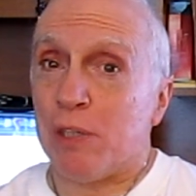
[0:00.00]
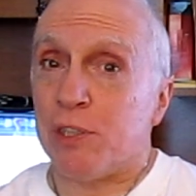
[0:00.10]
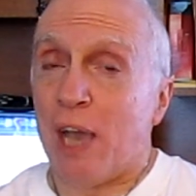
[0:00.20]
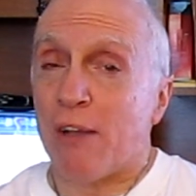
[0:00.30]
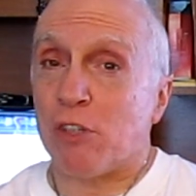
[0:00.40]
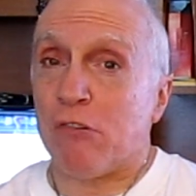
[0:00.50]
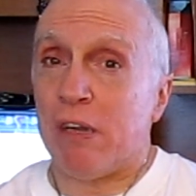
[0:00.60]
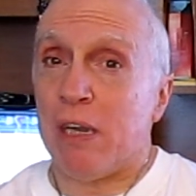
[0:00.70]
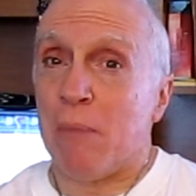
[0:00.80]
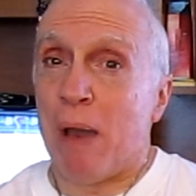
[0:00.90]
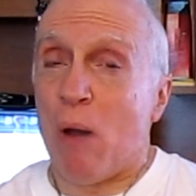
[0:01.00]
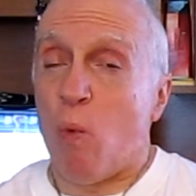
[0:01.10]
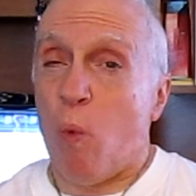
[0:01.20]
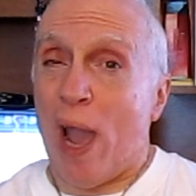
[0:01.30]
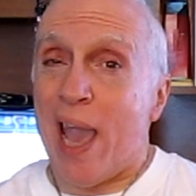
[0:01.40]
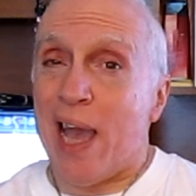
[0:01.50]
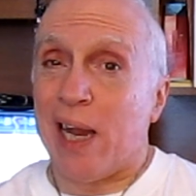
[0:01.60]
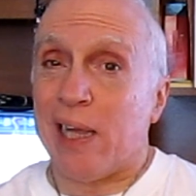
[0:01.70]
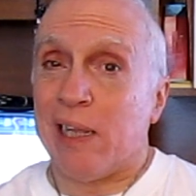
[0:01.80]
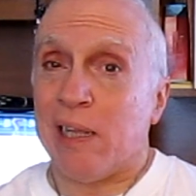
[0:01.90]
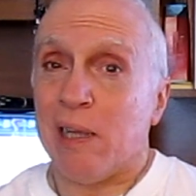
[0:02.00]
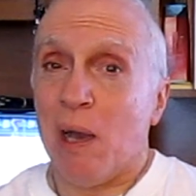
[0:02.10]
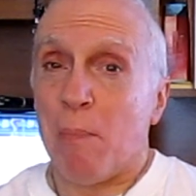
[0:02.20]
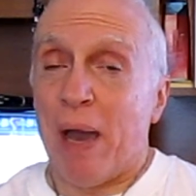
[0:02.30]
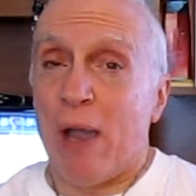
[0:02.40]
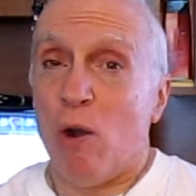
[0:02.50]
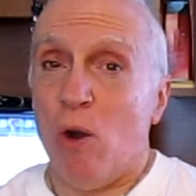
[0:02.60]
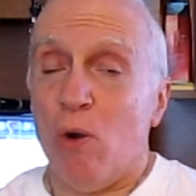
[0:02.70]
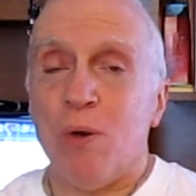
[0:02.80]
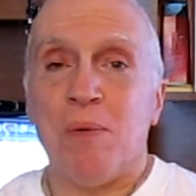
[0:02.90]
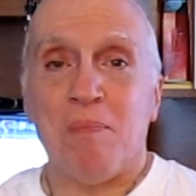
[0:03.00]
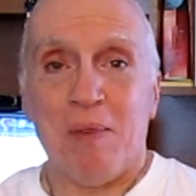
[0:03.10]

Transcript: in South Korea, about whaling. By who?